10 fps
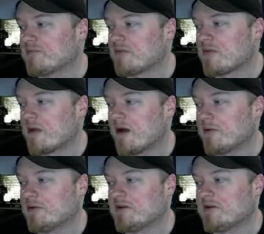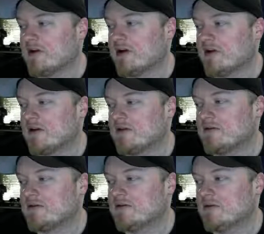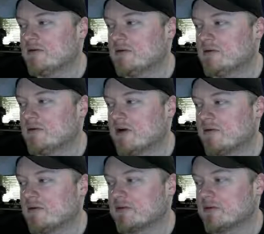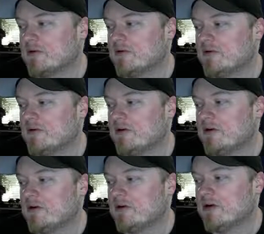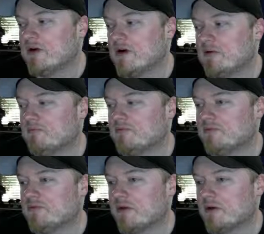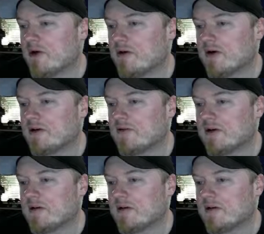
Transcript: I would set it to not visible. Don't auto-activate it,